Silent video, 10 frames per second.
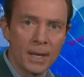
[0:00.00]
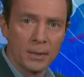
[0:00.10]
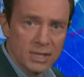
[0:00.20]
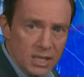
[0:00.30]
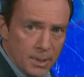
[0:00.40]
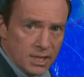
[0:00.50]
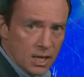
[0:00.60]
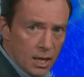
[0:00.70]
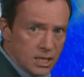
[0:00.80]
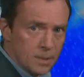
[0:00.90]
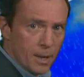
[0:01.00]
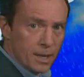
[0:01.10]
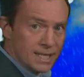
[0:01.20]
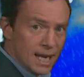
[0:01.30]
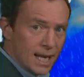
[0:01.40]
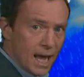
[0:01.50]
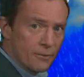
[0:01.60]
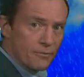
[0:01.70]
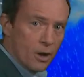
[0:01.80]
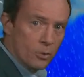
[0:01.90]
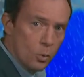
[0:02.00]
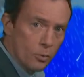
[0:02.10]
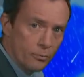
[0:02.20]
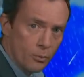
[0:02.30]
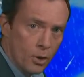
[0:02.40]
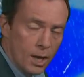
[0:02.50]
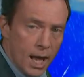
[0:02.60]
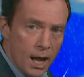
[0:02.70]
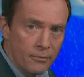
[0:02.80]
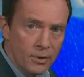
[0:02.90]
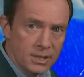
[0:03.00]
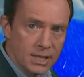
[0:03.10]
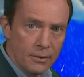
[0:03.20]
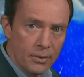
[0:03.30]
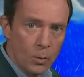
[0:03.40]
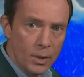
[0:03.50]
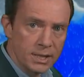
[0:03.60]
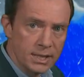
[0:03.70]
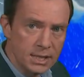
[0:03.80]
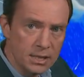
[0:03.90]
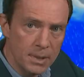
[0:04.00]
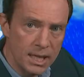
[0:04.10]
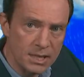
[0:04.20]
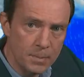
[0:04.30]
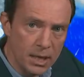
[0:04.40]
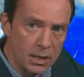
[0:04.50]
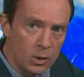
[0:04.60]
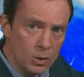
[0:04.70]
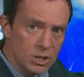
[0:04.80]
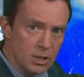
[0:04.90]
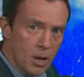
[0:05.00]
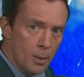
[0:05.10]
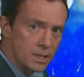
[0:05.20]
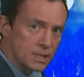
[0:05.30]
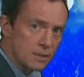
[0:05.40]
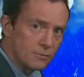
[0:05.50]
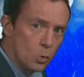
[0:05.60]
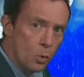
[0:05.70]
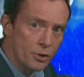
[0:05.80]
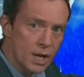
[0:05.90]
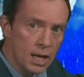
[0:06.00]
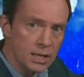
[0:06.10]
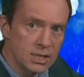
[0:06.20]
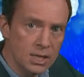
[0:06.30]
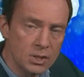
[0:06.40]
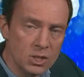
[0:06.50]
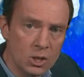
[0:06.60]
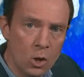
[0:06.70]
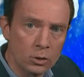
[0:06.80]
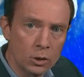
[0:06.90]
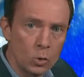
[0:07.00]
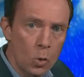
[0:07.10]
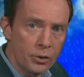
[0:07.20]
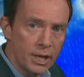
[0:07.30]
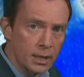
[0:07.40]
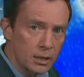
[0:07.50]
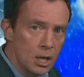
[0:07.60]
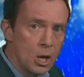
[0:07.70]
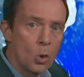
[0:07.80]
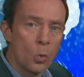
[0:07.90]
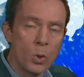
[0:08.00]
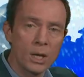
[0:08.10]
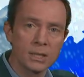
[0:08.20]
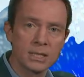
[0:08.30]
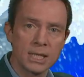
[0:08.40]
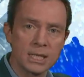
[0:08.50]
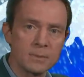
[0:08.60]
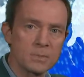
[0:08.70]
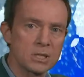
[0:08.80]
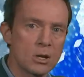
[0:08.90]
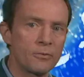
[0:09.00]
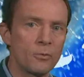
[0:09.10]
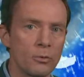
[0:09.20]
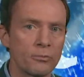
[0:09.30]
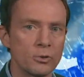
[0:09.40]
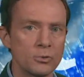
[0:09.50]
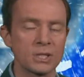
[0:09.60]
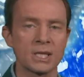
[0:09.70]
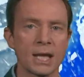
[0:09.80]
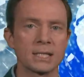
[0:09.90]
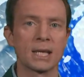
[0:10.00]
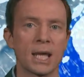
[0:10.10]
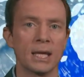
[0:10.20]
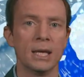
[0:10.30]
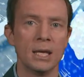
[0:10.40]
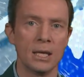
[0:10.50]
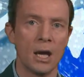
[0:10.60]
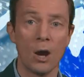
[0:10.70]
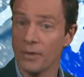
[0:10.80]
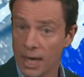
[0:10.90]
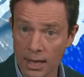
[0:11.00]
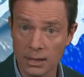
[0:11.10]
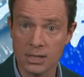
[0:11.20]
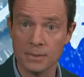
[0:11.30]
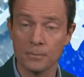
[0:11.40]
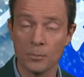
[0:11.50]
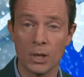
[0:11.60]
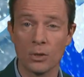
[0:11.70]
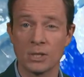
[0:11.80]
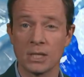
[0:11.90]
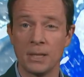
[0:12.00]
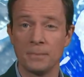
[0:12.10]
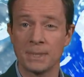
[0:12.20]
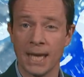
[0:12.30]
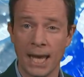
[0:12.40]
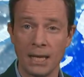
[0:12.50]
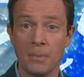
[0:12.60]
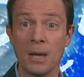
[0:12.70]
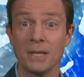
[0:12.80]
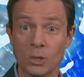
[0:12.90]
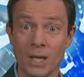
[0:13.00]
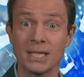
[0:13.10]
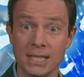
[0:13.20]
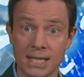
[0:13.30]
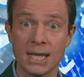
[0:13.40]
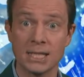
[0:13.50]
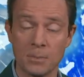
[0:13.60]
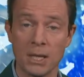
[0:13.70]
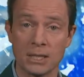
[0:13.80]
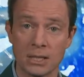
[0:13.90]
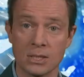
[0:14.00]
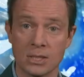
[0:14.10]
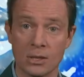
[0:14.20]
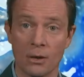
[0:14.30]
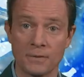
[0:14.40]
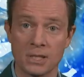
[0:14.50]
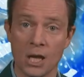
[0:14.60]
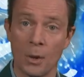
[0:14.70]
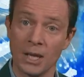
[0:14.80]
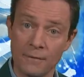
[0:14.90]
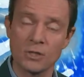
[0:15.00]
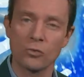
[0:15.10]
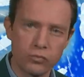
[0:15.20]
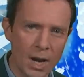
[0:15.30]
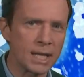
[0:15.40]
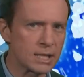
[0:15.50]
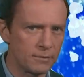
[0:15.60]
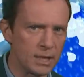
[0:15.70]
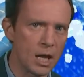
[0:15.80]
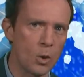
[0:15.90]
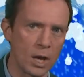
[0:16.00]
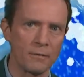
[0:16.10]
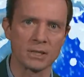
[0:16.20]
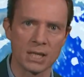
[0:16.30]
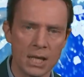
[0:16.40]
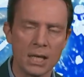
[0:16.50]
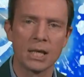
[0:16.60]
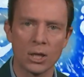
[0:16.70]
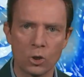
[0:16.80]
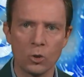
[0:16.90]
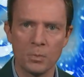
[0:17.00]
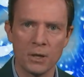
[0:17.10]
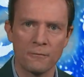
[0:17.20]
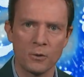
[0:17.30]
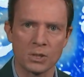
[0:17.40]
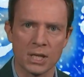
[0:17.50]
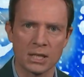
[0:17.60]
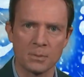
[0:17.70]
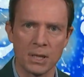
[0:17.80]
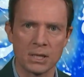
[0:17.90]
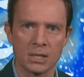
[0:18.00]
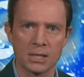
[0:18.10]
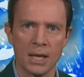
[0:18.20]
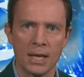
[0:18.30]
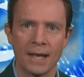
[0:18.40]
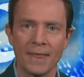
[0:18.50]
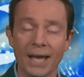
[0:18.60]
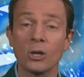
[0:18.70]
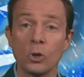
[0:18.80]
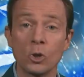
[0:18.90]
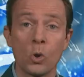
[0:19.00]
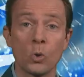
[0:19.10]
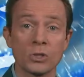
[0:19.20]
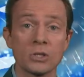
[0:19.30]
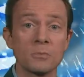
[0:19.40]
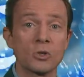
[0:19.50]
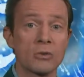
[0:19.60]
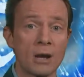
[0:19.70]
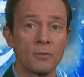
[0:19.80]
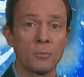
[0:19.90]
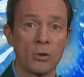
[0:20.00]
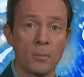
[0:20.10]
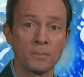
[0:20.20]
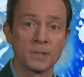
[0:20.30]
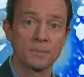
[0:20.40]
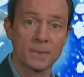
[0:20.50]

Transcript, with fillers: Now, there's some uncertainty about exactly how far north or how far south that weather system is, but it looks at the moment as if Northern Ireland, southern Scotland, northern England will see some snowfall through Saturday. Over the hills, we could see ten, maybe twenty centimetres of snow, and even to relatively low levels, there could be a few centimetres, and that could cause some travel problems.